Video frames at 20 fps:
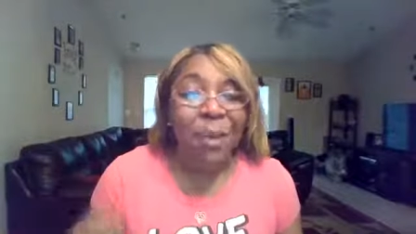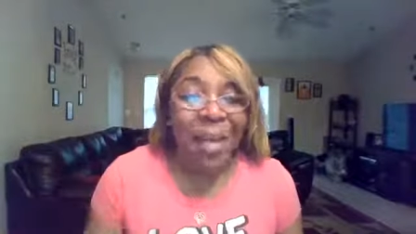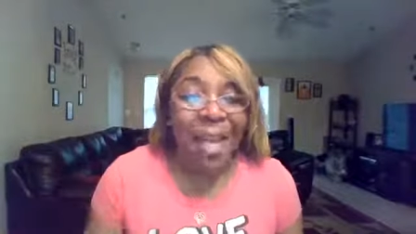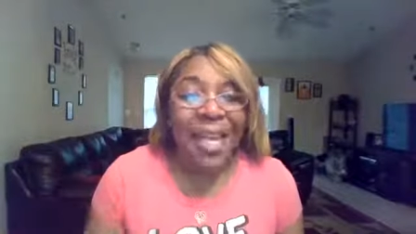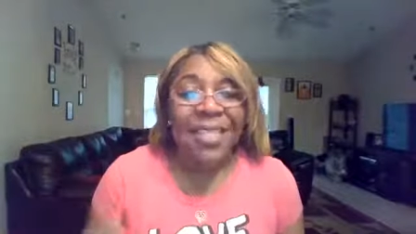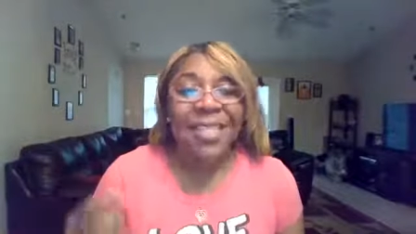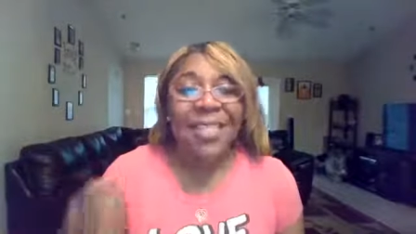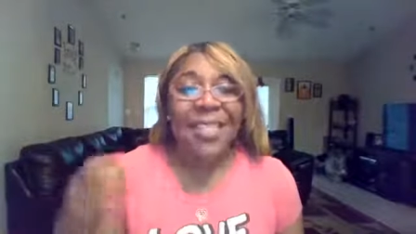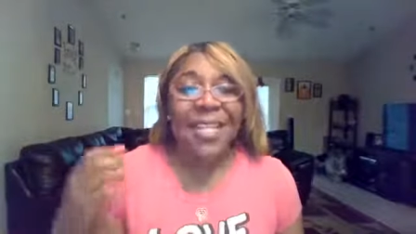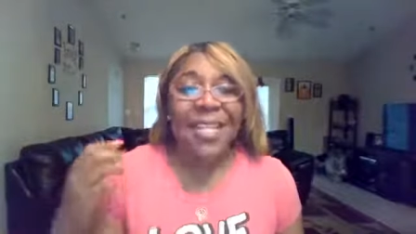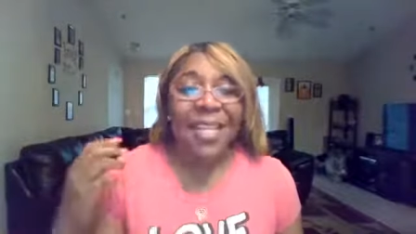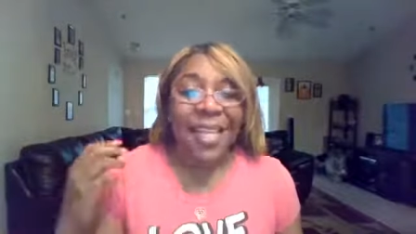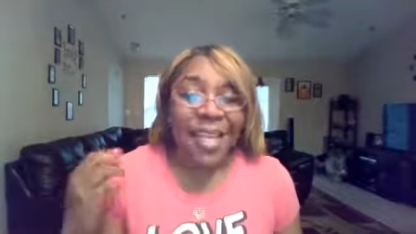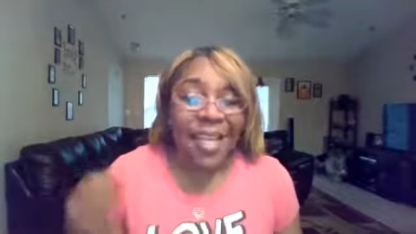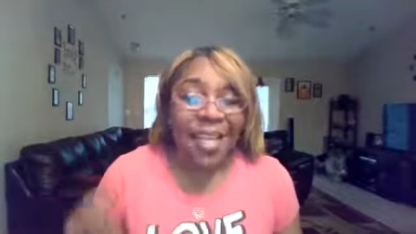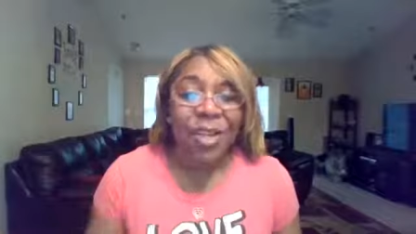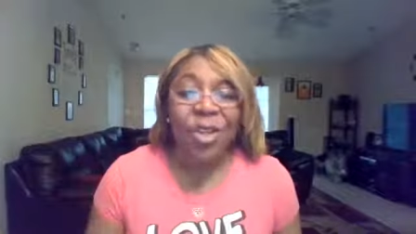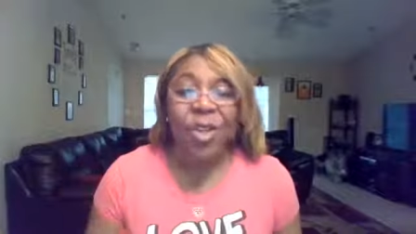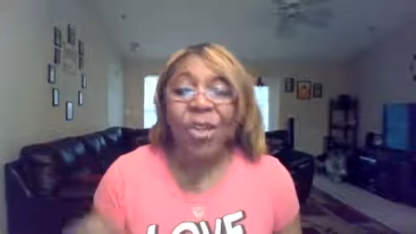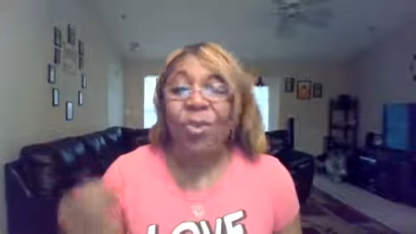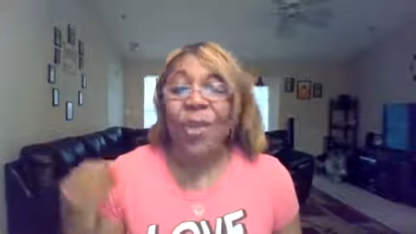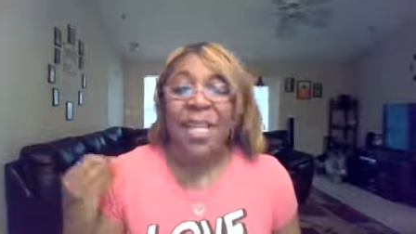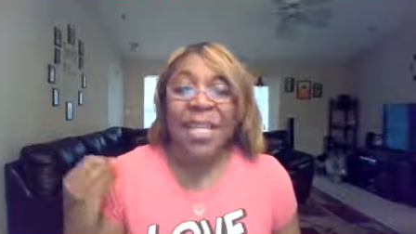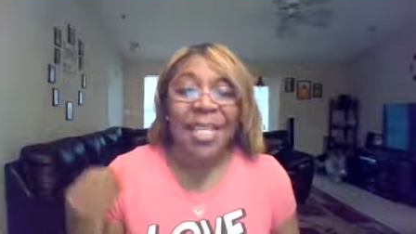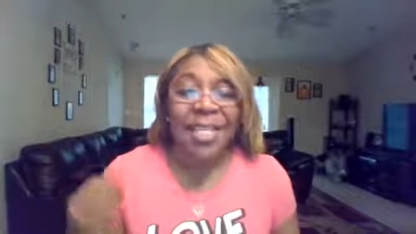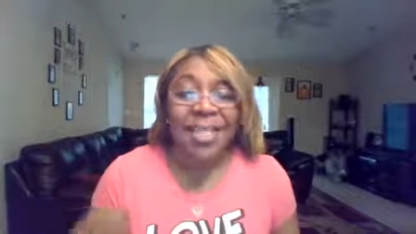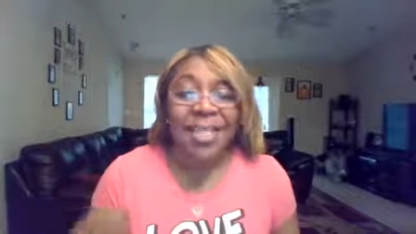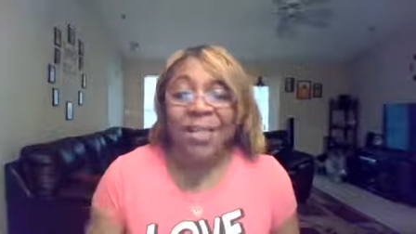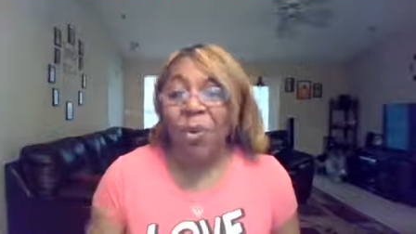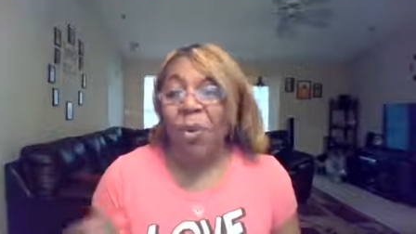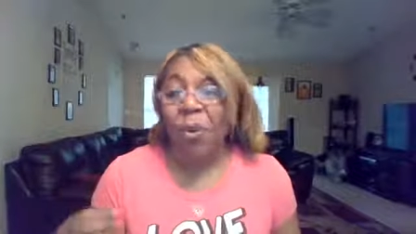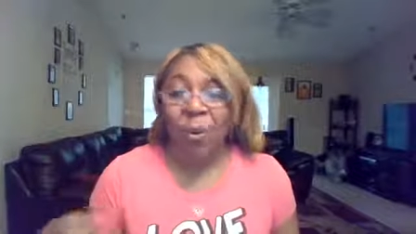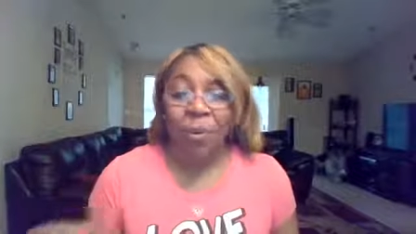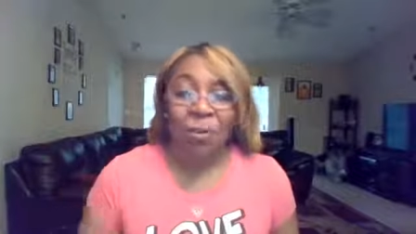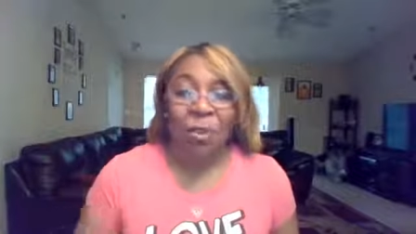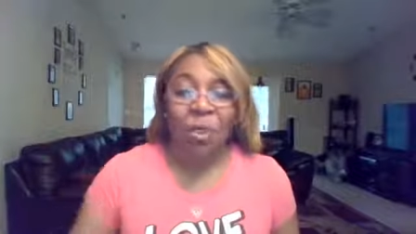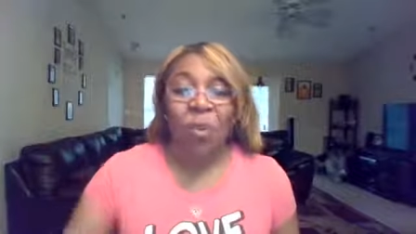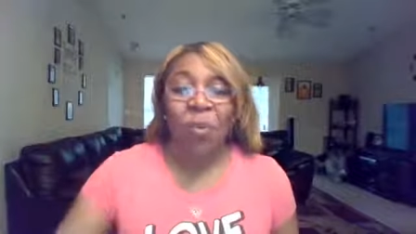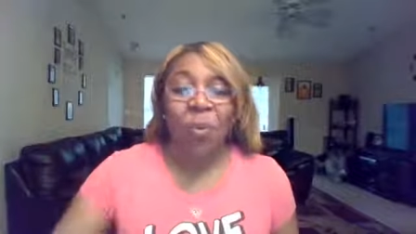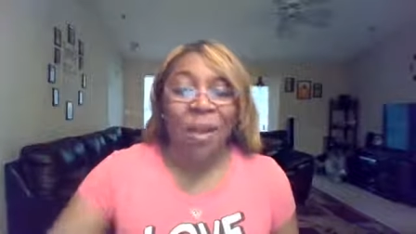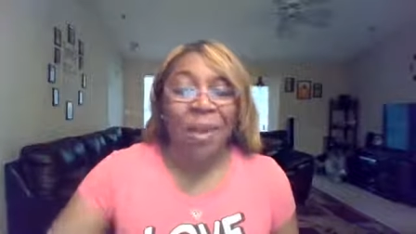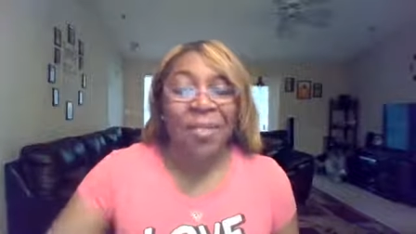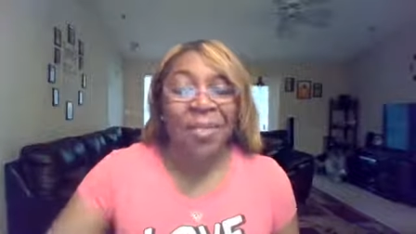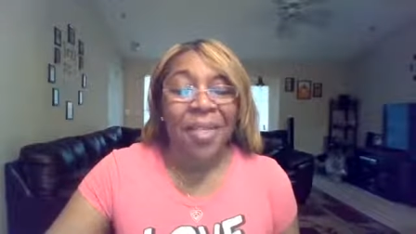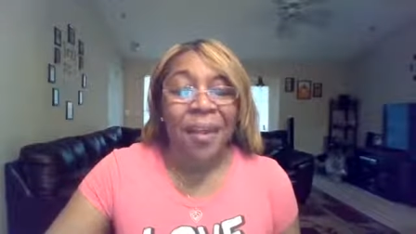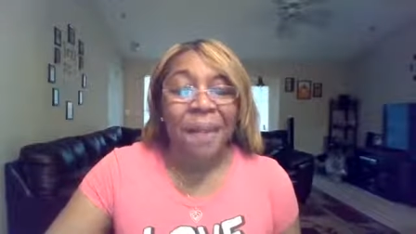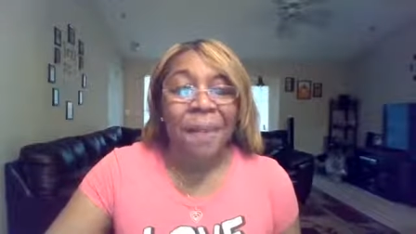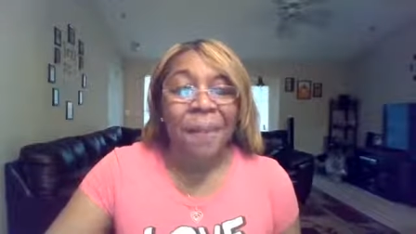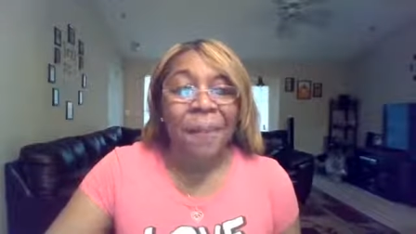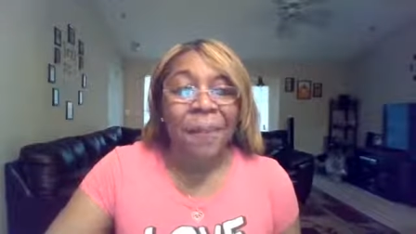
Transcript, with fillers: placed it in you, He's equipped you with it.